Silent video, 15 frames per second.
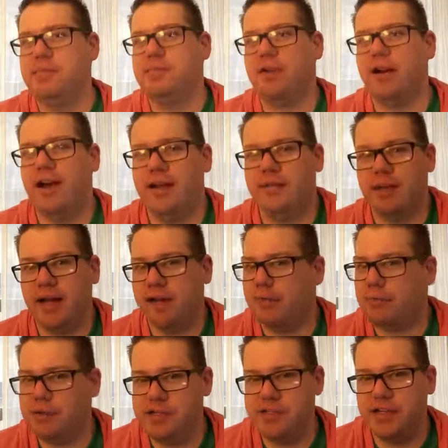subscribe. I'd
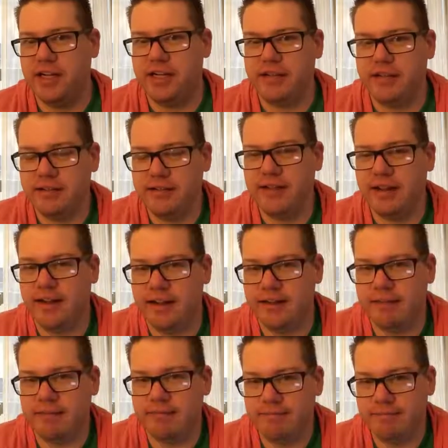appreciate it, and
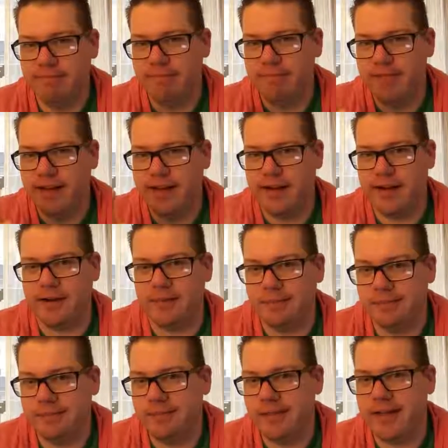take care.
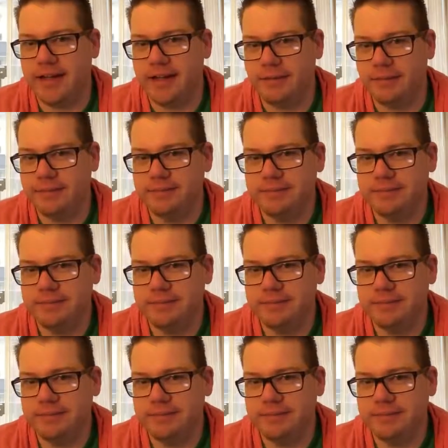Thank you.